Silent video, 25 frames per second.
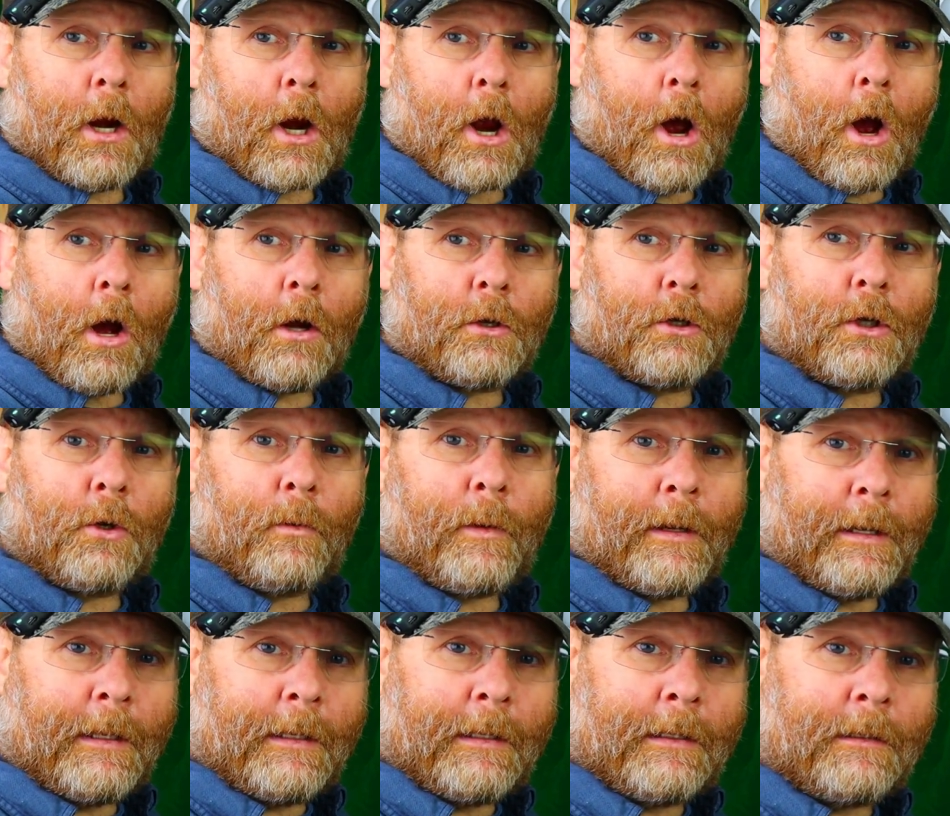
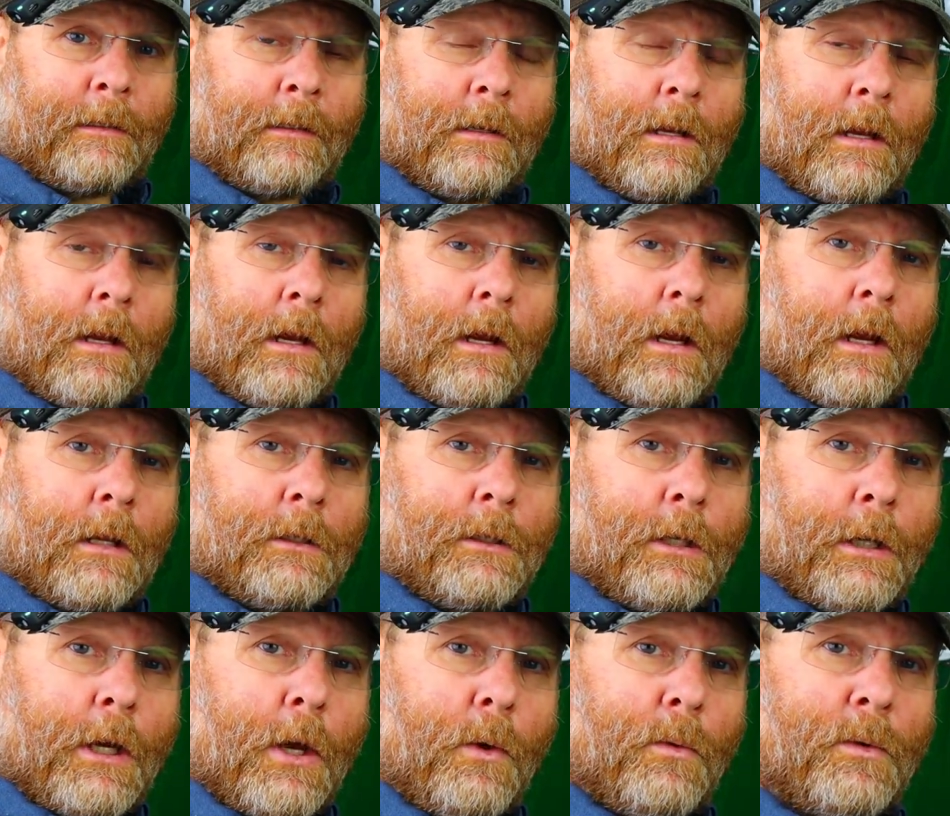conduit in
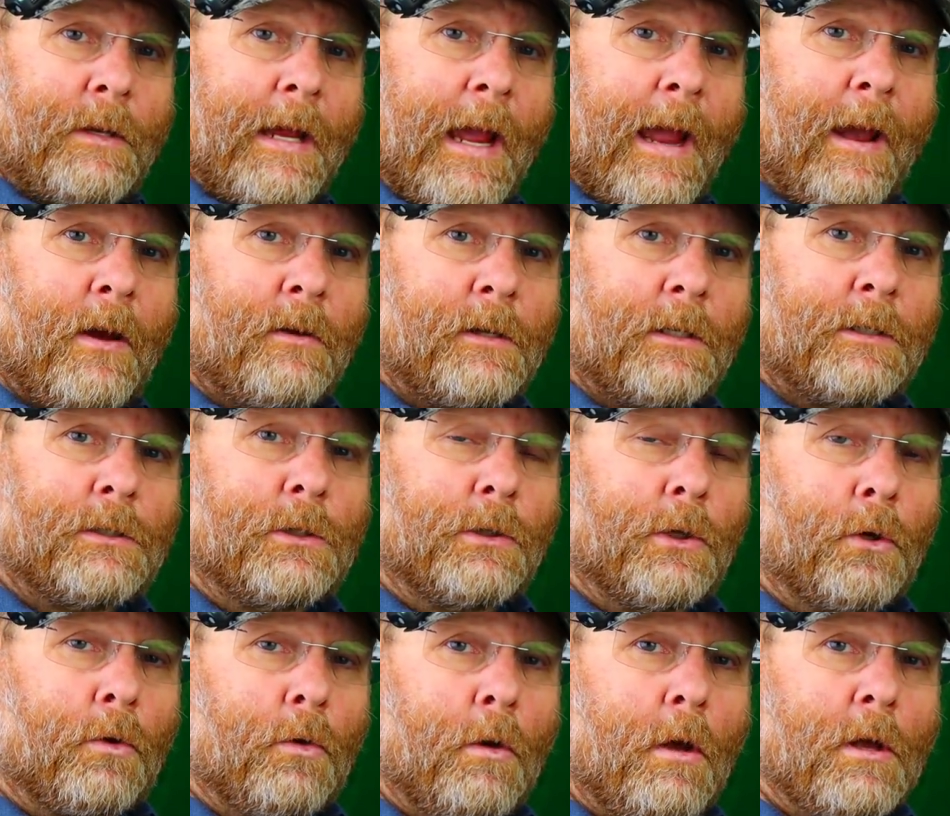to go down into
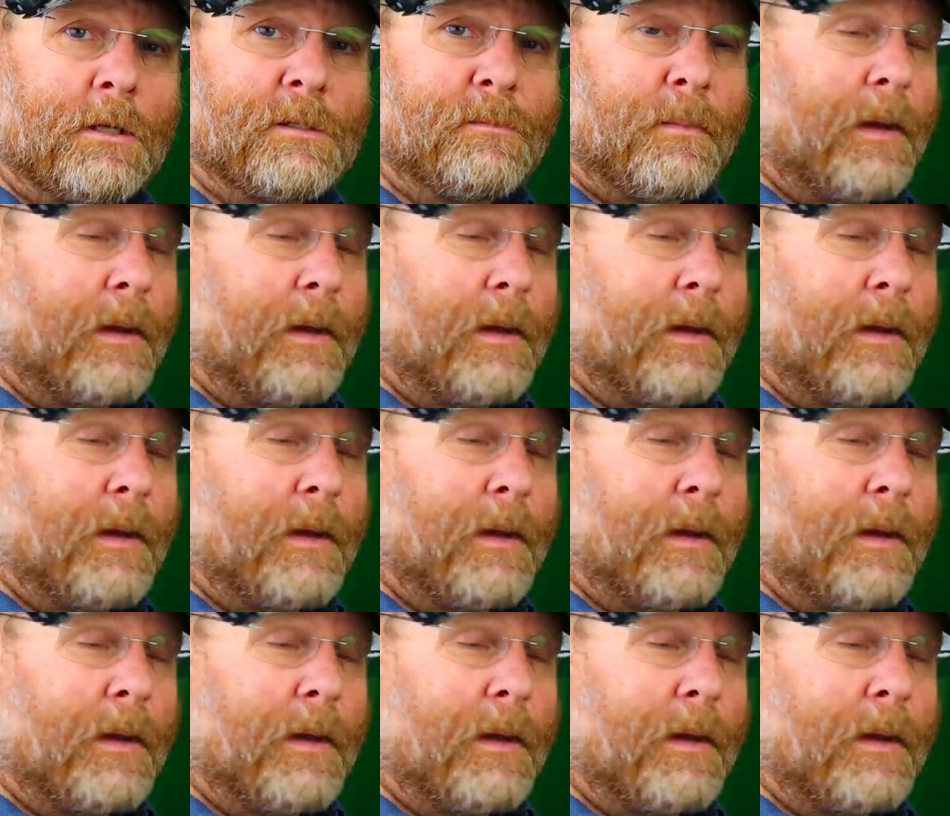the crawl